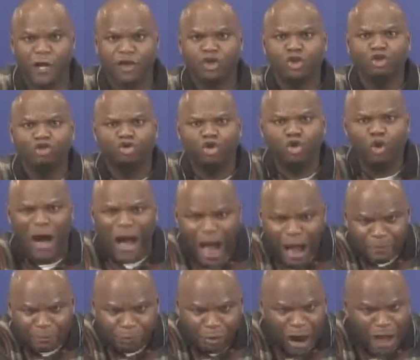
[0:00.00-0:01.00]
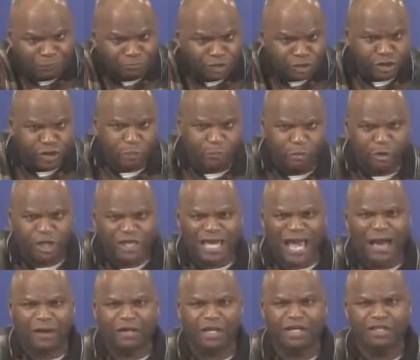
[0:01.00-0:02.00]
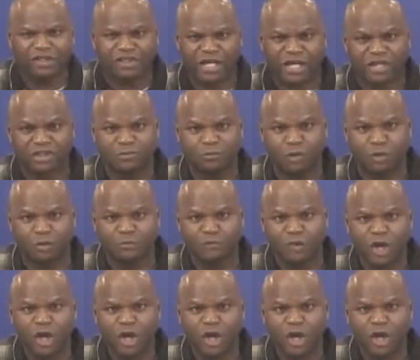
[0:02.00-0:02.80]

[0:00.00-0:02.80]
You do odd problems in your pre-calculus textbook.